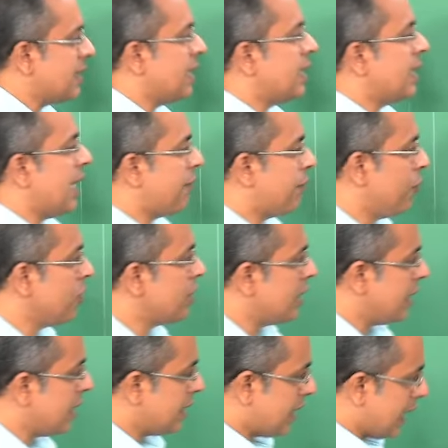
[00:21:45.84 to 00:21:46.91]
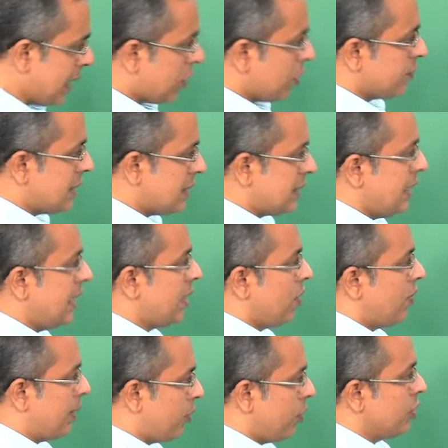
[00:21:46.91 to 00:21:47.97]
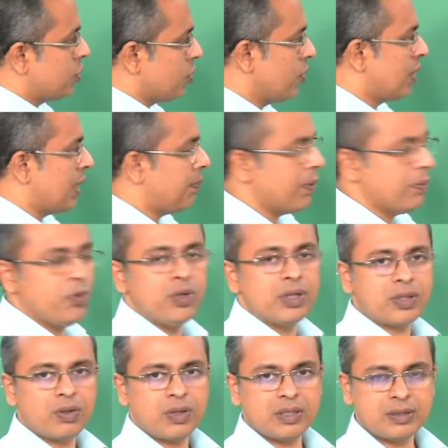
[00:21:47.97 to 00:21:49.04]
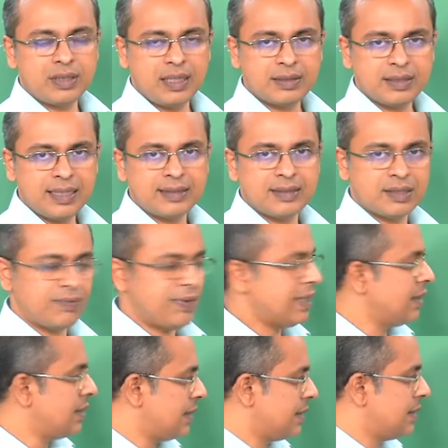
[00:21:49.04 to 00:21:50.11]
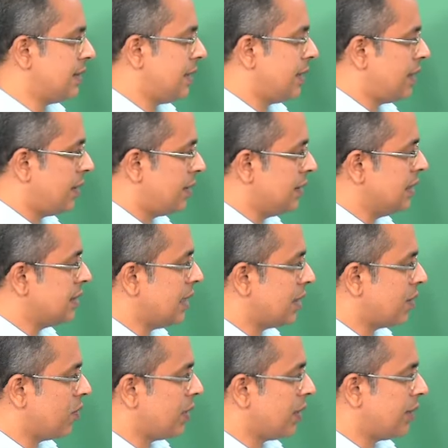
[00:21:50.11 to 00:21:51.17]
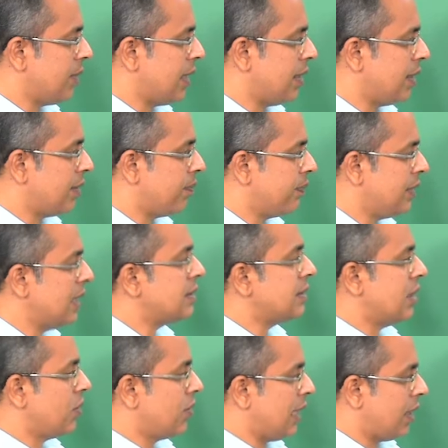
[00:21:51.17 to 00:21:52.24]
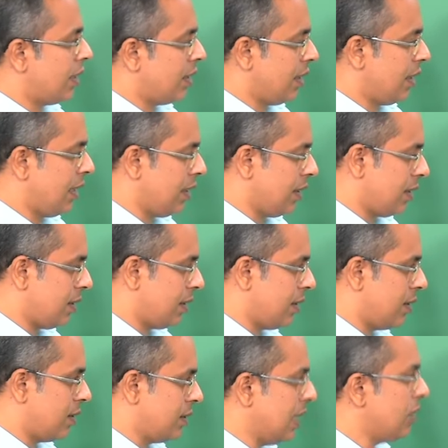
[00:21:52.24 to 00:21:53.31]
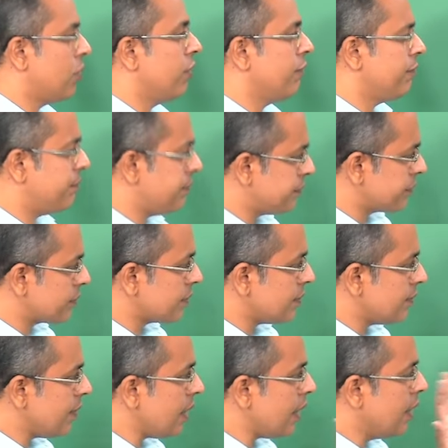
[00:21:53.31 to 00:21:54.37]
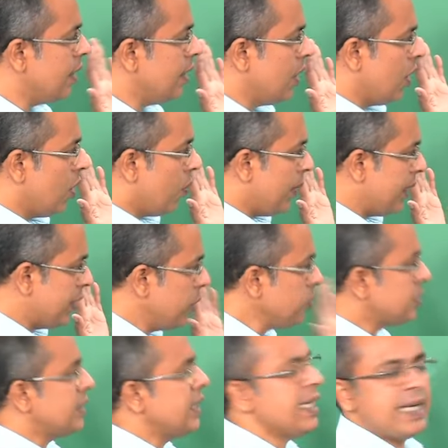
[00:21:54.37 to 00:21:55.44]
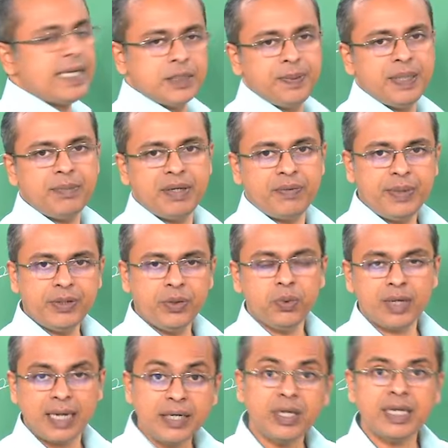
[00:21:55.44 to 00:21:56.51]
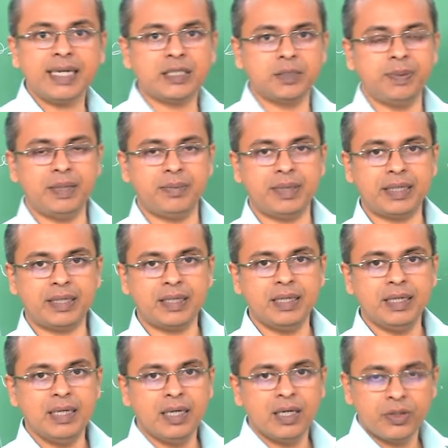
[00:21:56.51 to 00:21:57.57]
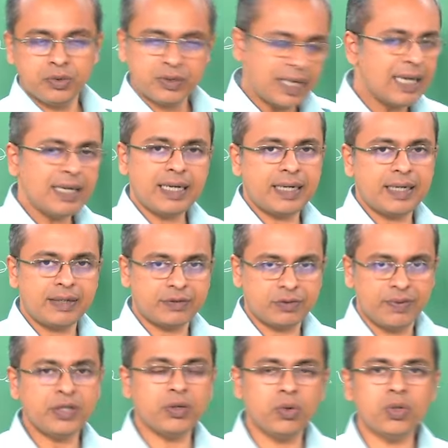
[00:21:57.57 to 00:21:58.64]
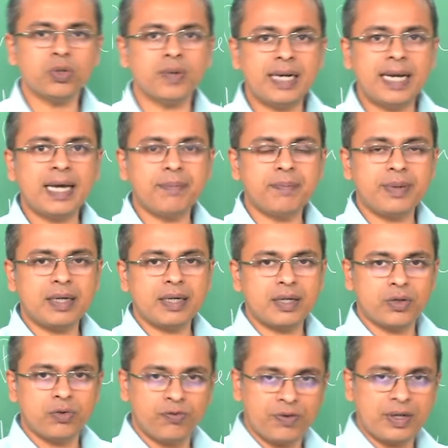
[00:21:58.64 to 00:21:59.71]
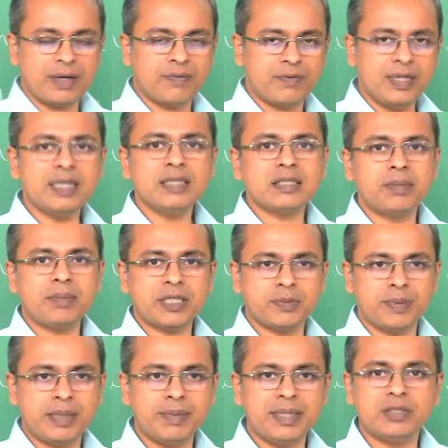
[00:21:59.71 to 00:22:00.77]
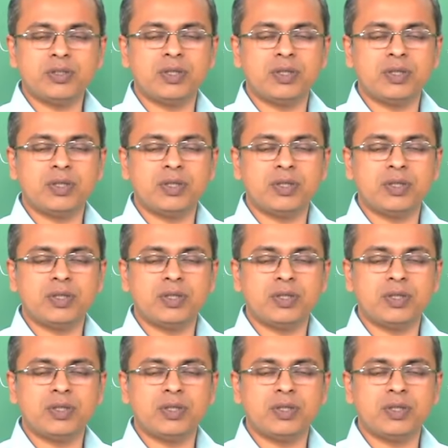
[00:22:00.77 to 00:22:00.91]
that, therefore, like you have just seen, now I am going to show you a couple more instances where this is, these are things that you can think of. When you see an experiment, when you run an experiment, you start running. So, when you go to a lab, you learn some experiments,